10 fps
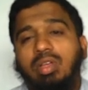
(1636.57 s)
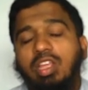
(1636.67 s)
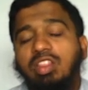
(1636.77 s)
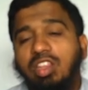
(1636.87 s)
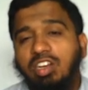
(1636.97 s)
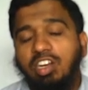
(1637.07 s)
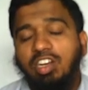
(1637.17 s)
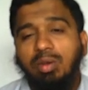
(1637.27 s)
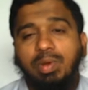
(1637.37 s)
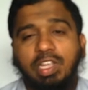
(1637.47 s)
In the
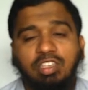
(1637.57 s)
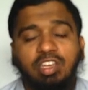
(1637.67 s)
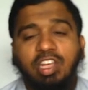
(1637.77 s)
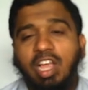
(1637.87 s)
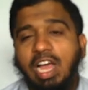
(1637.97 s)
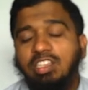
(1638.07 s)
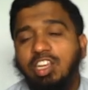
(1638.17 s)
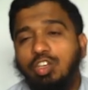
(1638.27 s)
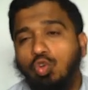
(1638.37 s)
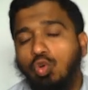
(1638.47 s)
deterministic, as
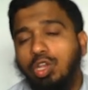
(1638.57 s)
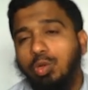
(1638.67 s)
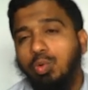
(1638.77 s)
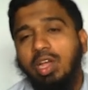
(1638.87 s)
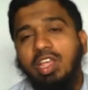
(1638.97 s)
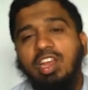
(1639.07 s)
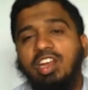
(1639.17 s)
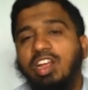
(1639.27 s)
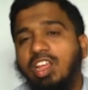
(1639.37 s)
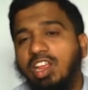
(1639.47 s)
I told you again
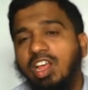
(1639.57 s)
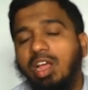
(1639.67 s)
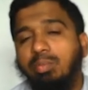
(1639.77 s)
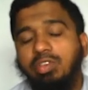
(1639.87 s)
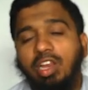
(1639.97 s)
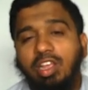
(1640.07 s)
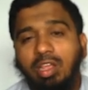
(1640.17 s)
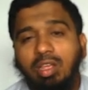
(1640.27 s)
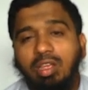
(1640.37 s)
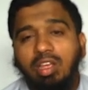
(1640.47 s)
and again, I am
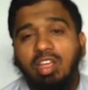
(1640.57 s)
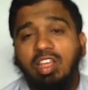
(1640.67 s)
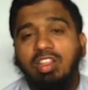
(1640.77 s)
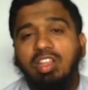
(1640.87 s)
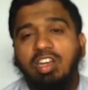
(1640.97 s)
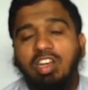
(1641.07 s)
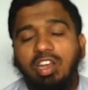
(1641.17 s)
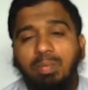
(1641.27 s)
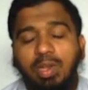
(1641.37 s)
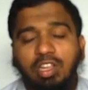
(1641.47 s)
telling, in the
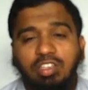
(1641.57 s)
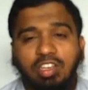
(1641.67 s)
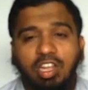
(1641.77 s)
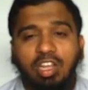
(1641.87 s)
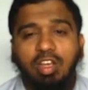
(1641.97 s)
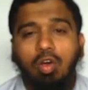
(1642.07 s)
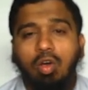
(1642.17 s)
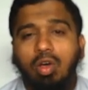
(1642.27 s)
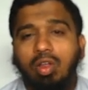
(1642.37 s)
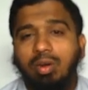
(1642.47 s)
deterministic
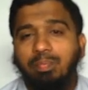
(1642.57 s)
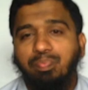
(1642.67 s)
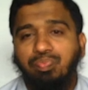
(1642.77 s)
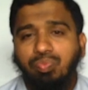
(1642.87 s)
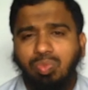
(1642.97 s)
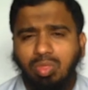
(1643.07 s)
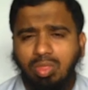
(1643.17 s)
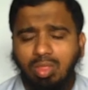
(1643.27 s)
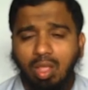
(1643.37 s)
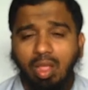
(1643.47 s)
or
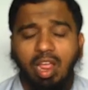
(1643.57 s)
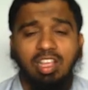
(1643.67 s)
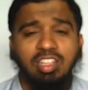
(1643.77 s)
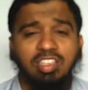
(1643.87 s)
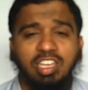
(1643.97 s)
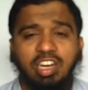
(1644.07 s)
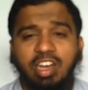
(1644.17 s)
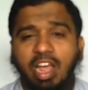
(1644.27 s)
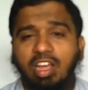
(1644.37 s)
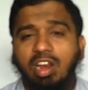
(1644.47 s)
any state
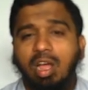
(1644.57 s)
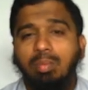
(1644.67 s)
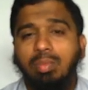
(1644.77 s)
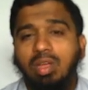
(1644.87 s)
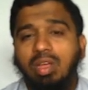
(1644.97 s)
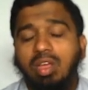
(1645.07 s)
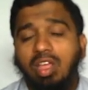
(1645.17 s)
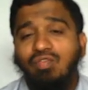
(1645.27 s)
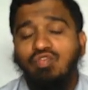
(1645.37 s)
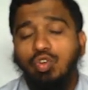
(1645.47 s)
diagram,
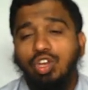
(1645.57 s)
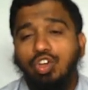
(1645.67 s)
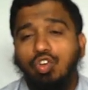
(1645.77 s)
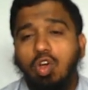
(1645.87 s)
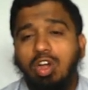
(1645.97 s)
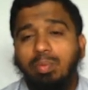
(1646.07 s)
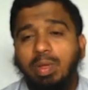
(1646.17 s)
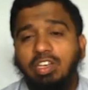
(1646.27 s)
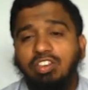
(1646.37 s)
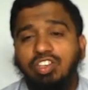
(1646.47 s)
if you did not
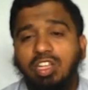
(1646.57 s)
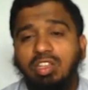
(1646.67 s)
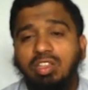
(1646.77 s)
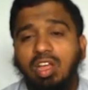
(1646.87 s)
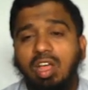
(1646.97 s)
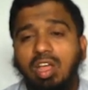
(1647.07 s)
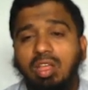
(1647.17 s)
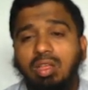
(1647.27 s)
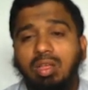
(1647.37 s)
mention the